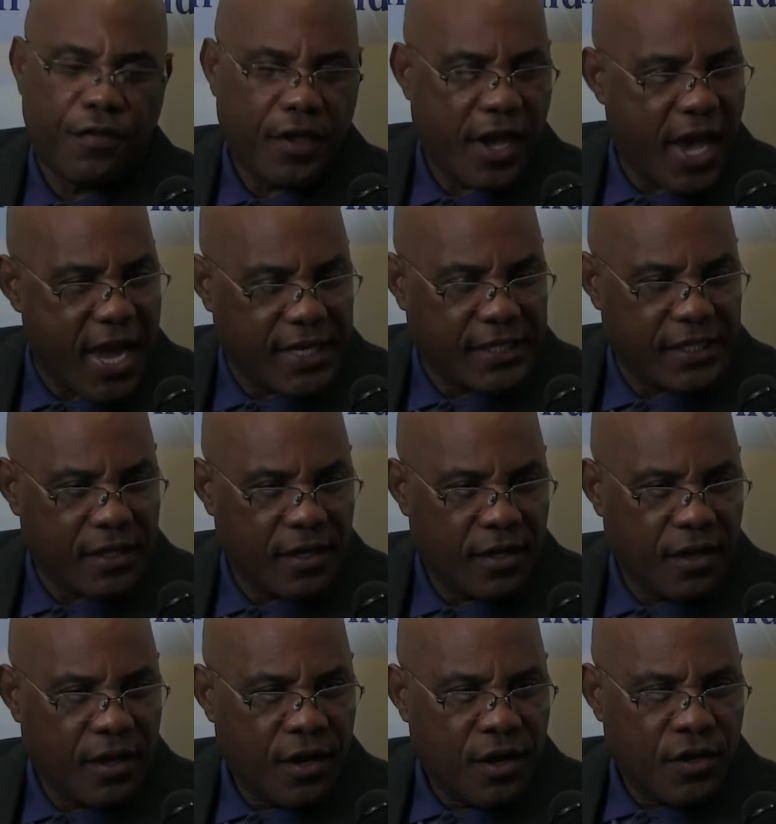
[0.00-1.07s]
head.
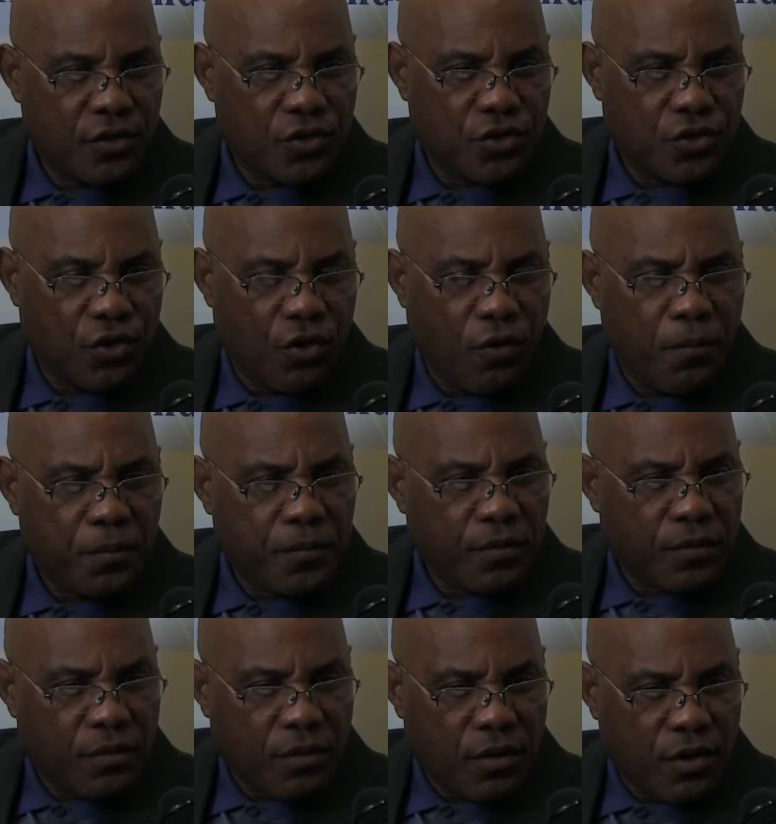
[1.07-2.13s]
So
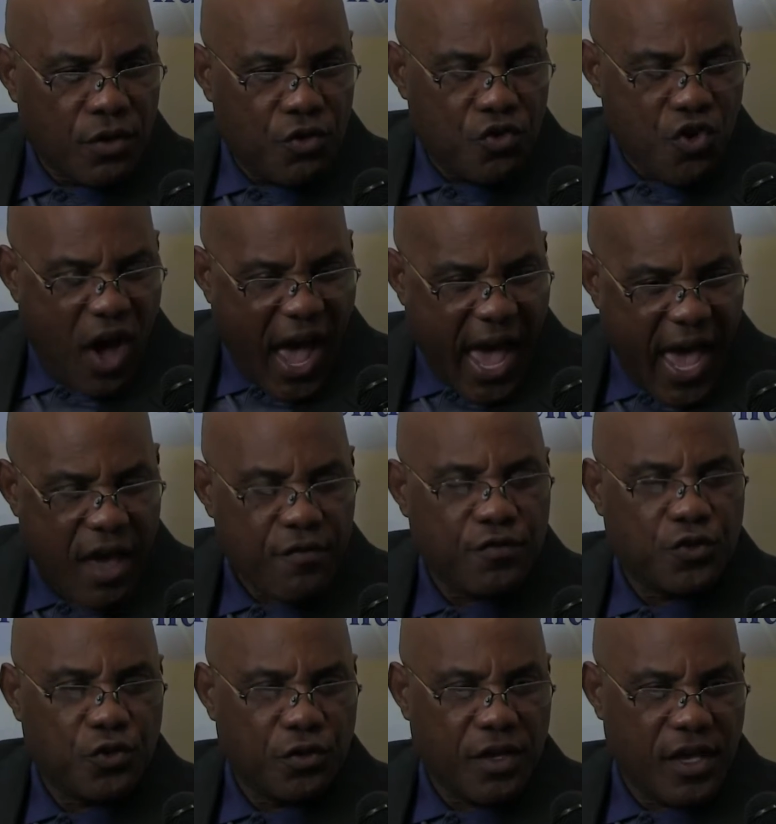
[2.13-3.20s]
you
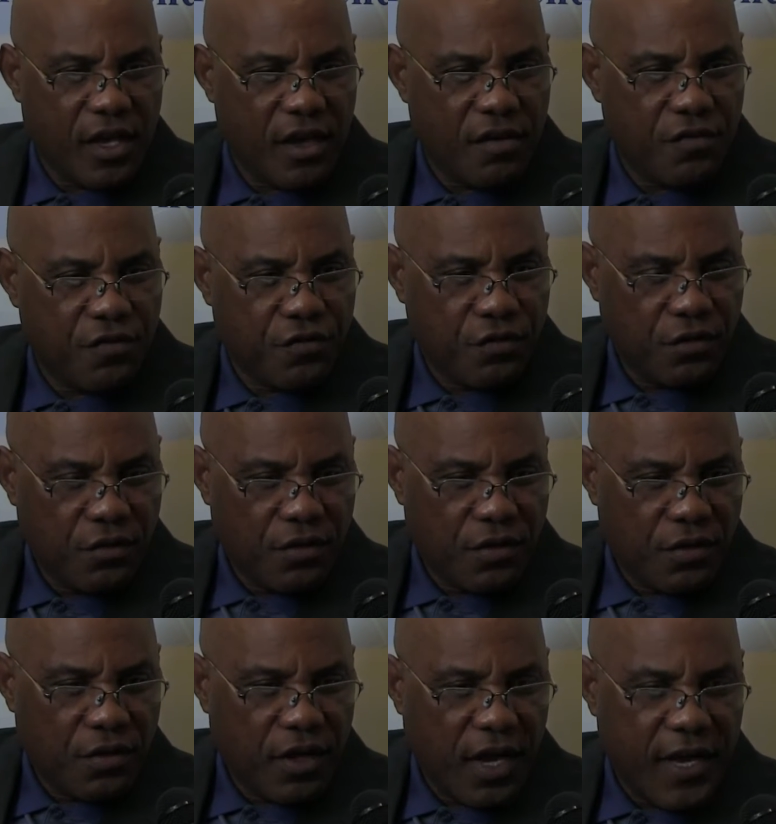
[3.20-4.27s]
have to give,
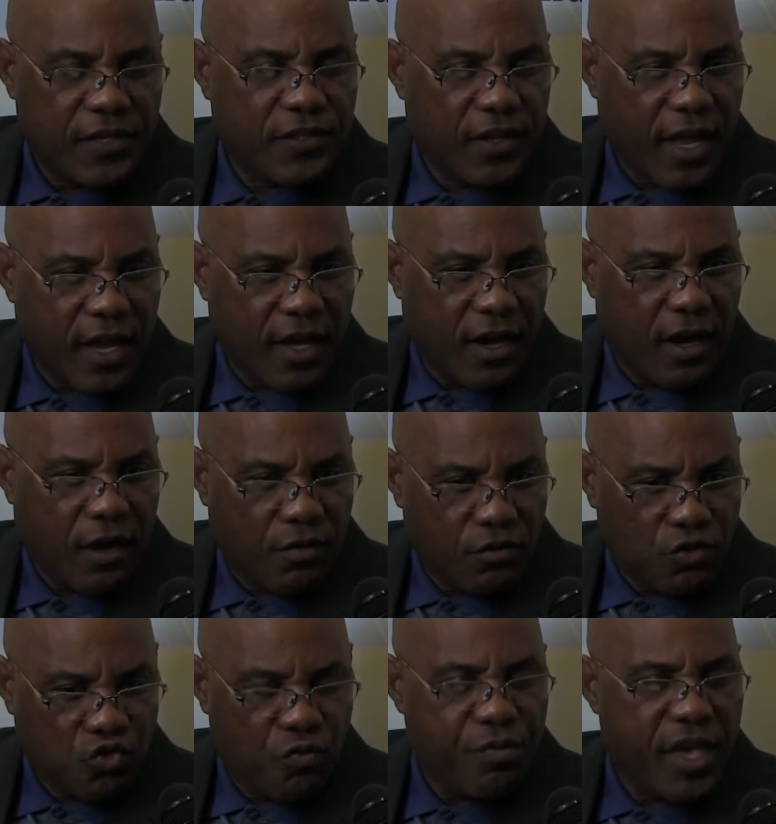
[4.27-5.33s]
is like
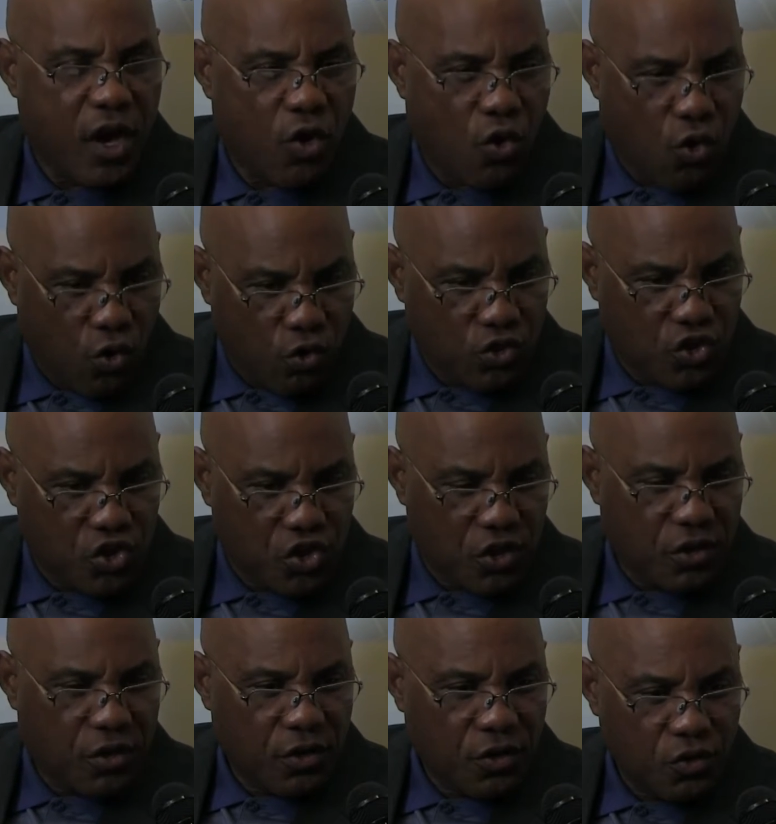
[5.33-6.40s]
to be a coach,
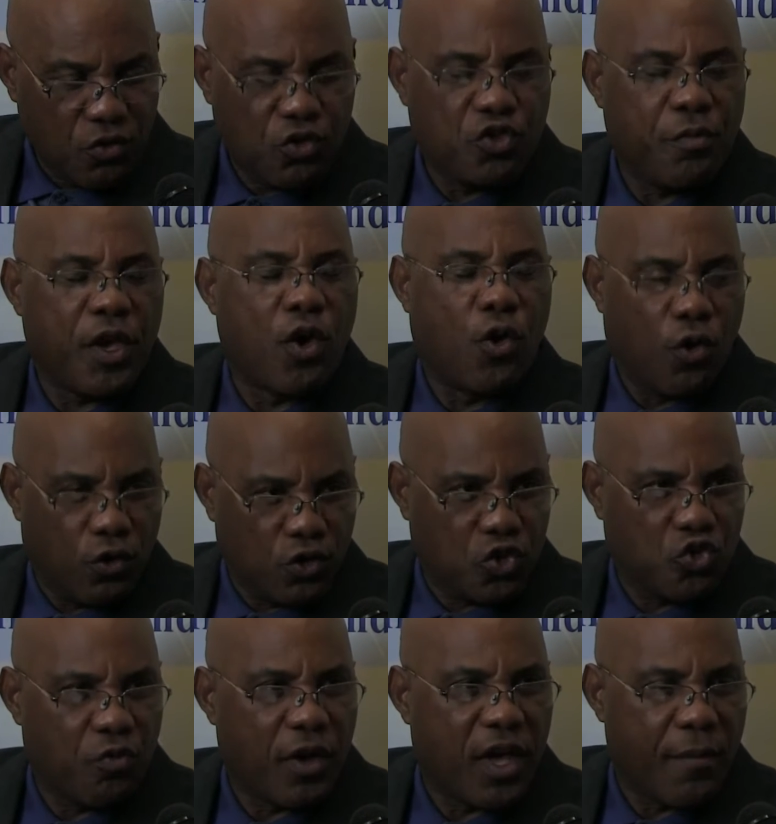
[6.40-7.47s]
you need to be
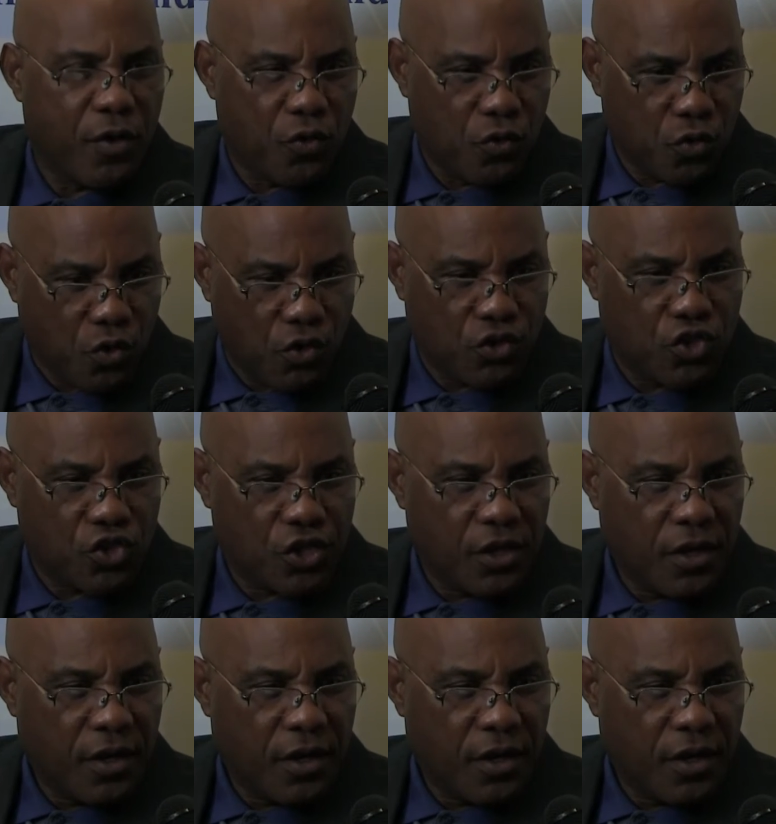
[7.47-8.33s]
coached to become a good coach.